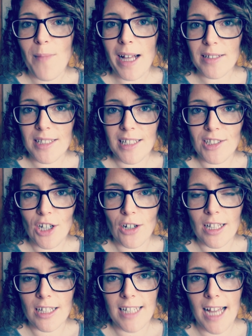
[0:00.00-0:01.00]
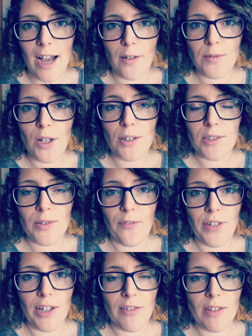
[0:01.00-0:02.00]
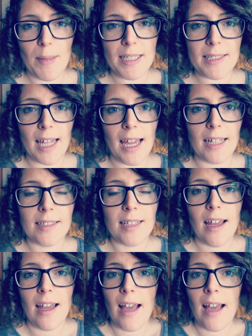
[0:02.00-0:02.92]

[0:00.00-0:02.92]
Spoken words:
melting the chocolate down onto a few of the biscuits